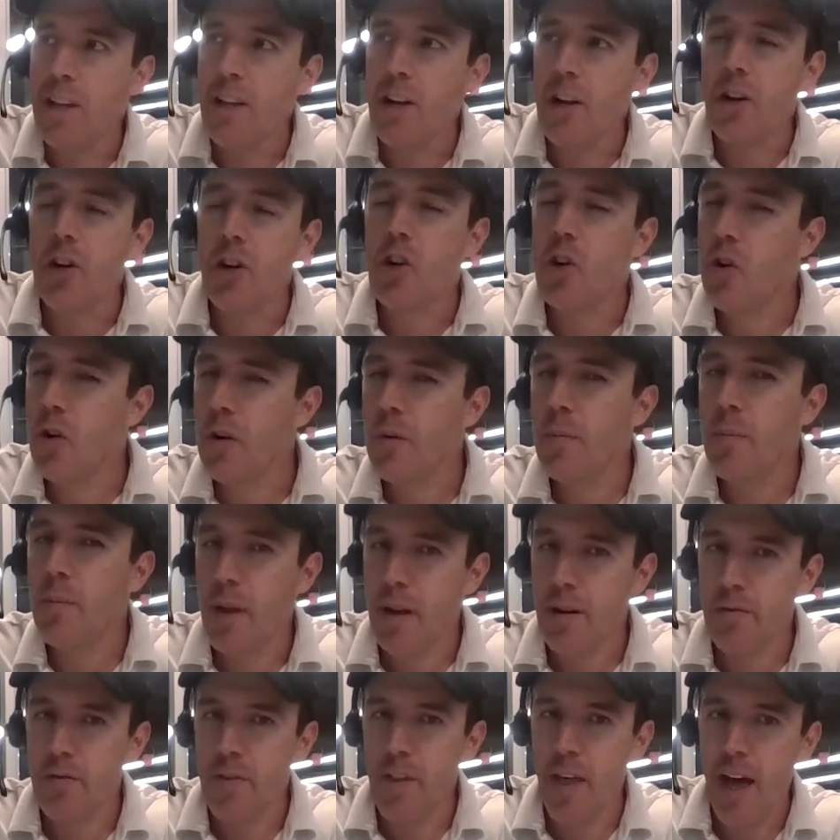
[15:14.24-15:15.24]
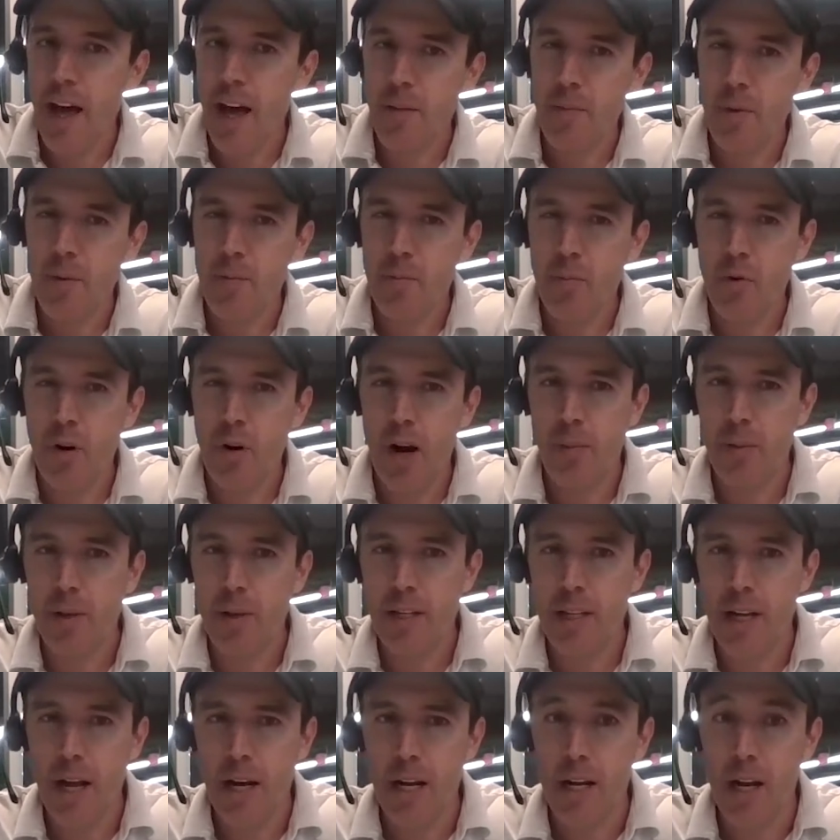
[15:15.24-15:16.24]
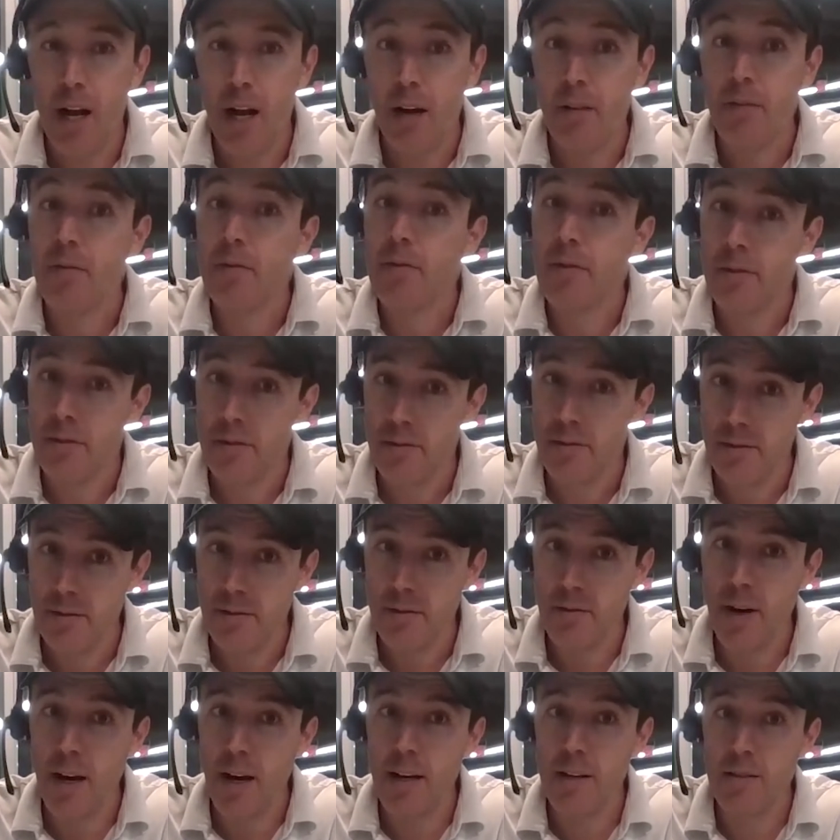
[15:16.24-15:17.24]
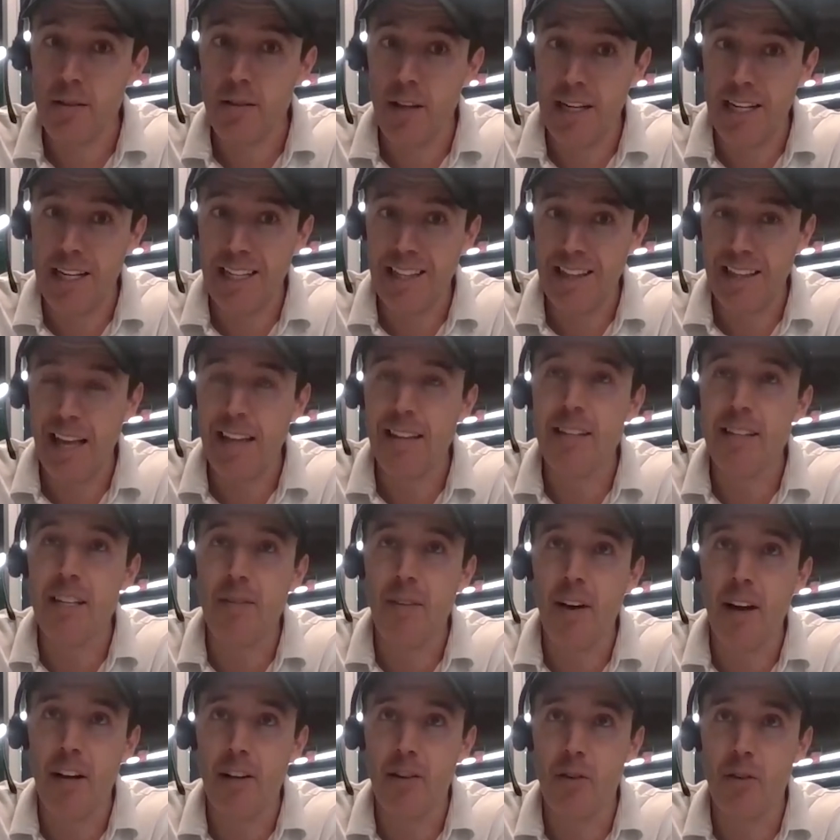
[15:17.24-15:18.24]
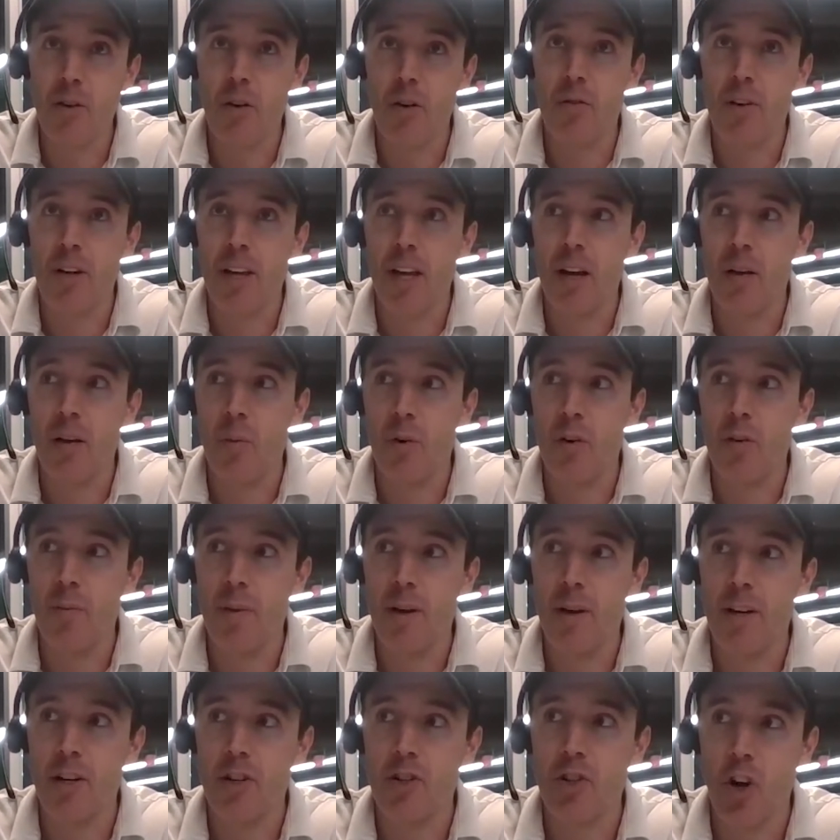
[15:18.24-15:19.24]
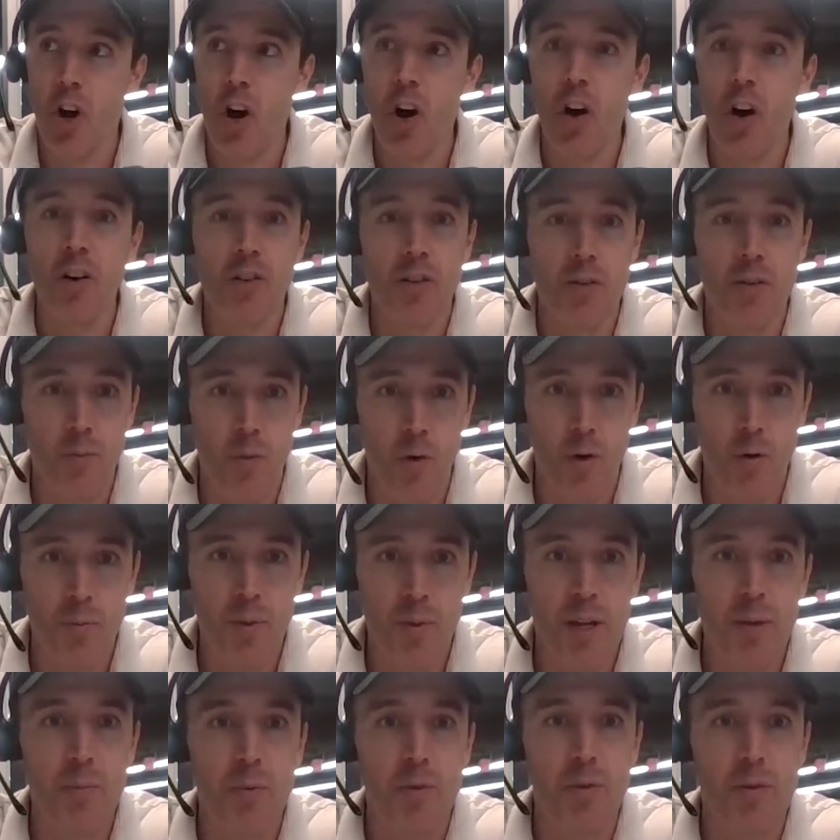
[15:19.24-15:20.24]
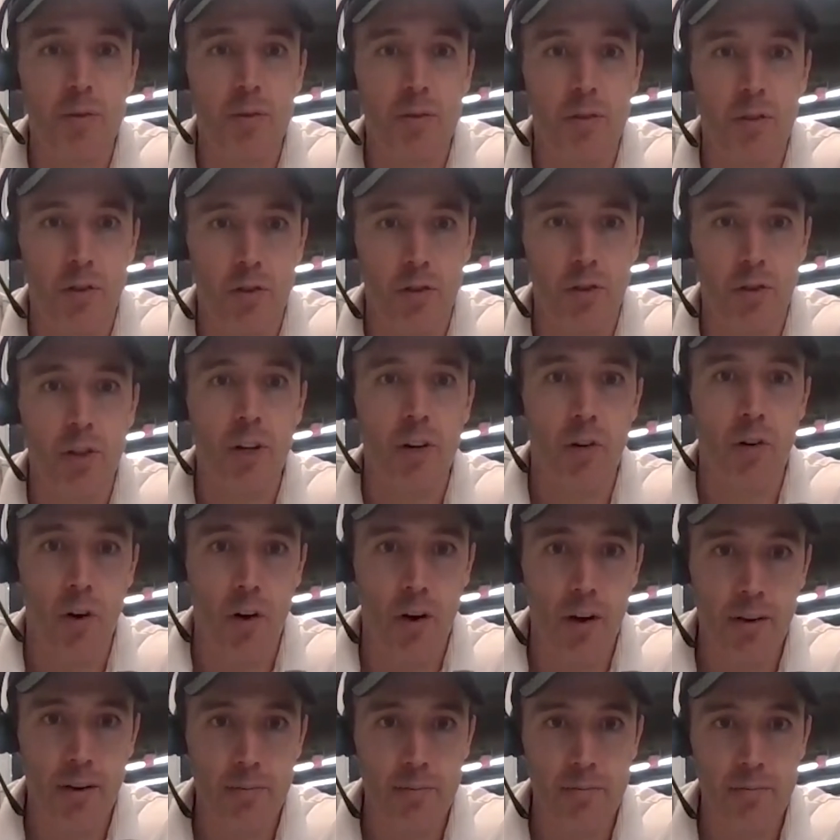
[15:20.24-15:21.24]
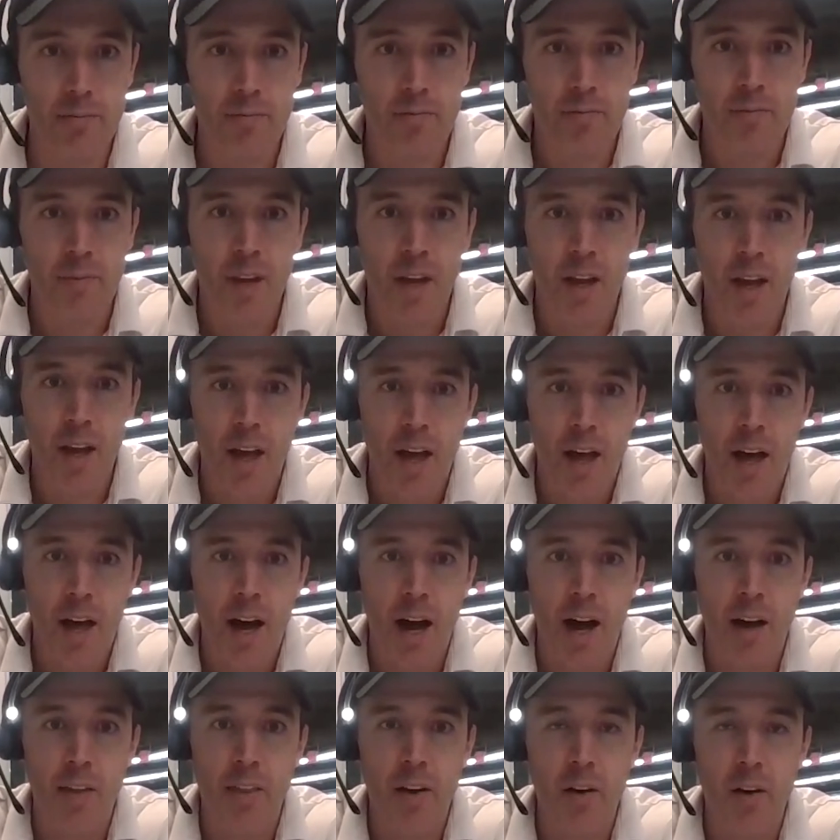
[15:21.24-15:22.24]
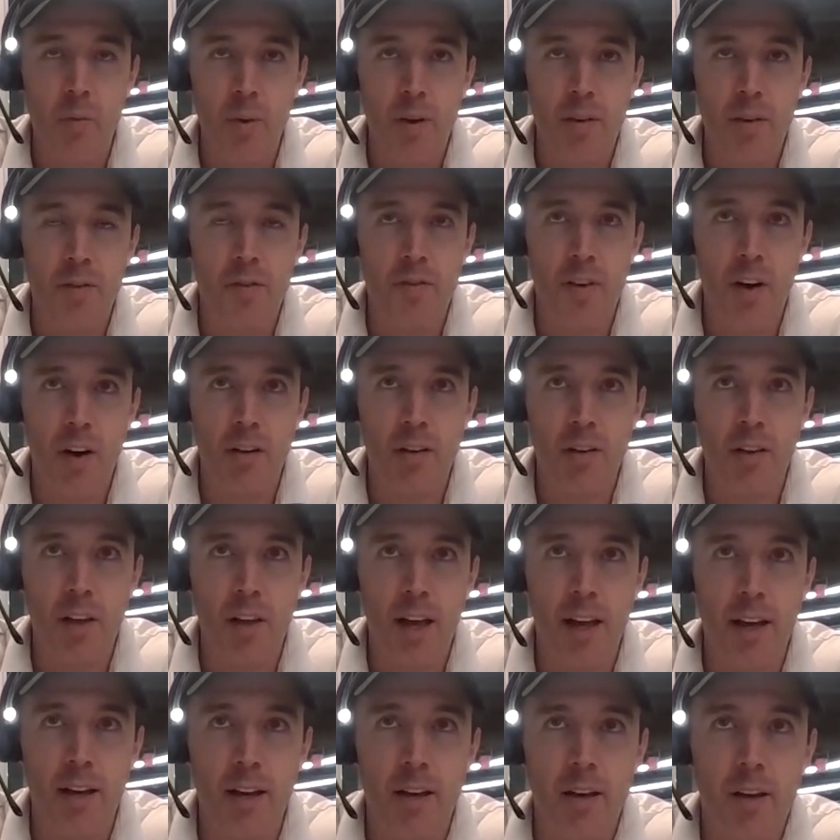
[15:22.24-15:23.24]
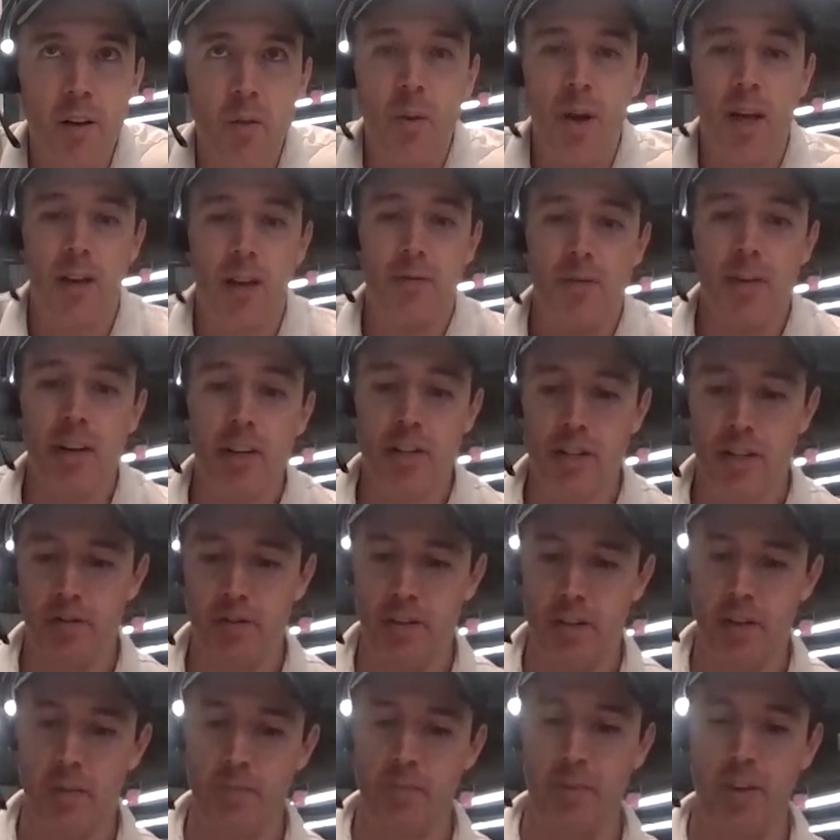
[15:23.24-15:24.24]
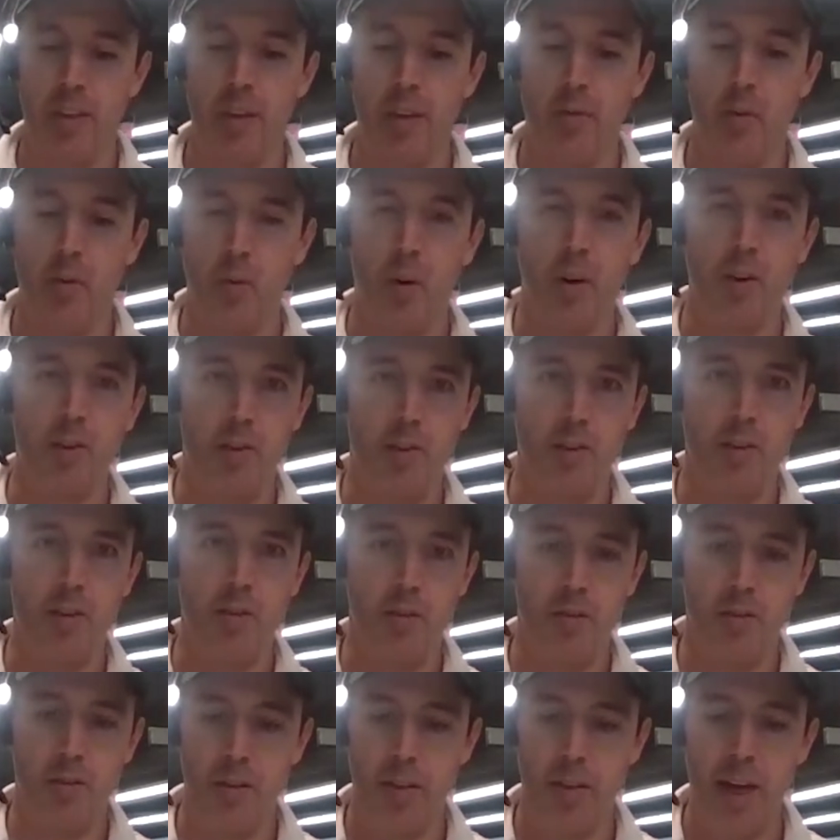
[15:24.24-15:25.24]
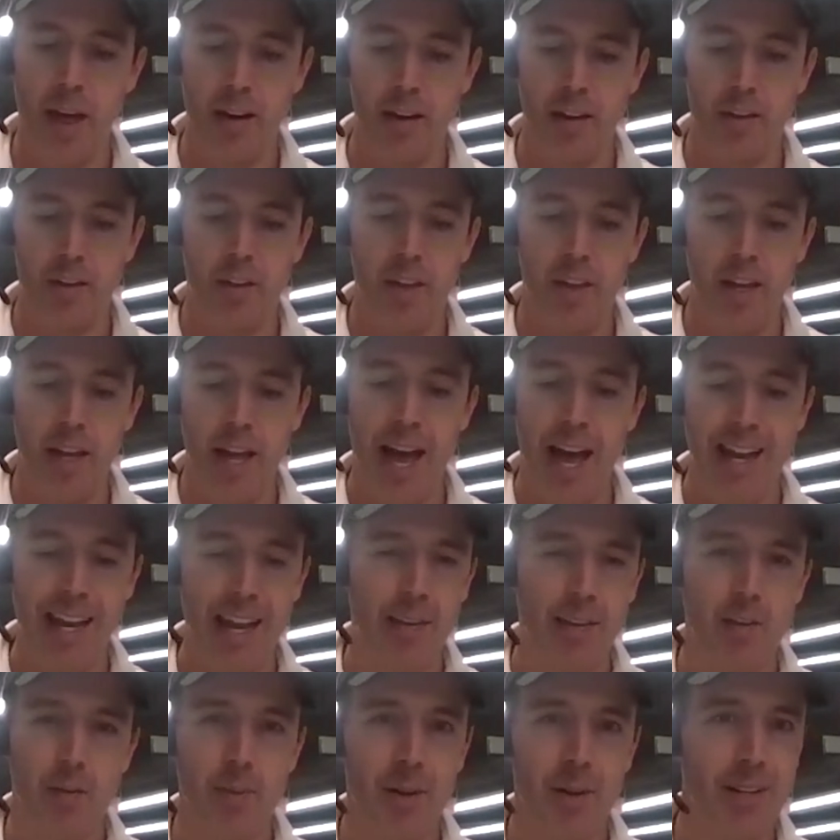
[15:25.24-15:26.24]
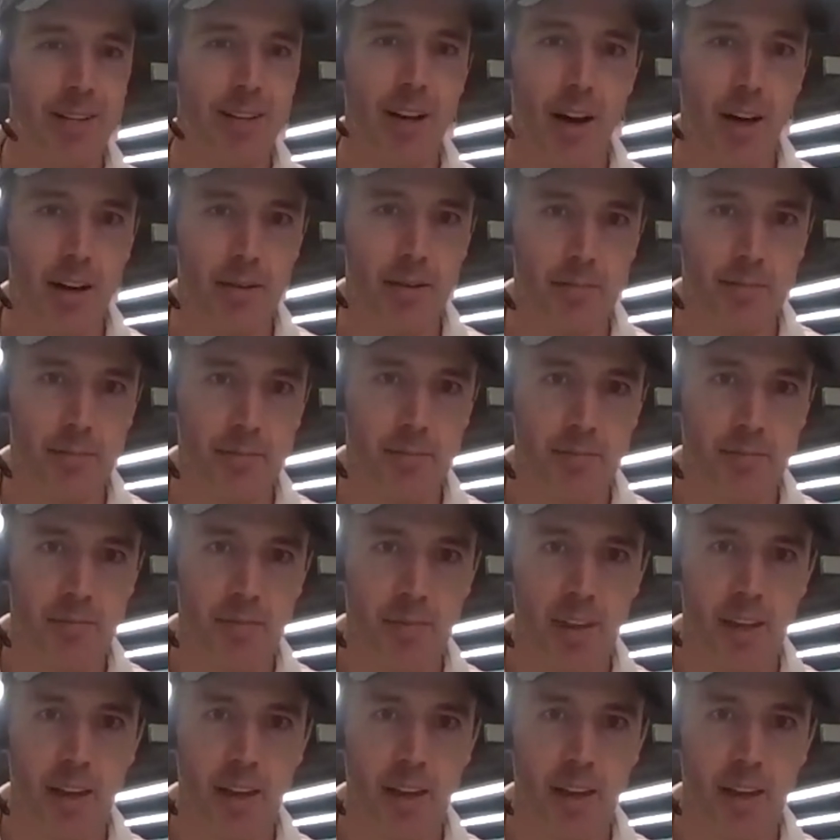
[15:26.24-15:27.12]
We did a good bit of that, but probably not enough, right? So like a lesson, if I could do it over again, would have been to talk to more people earlier on. I think we felt like we had a vision of something that we wanted to do. That thing had never been done.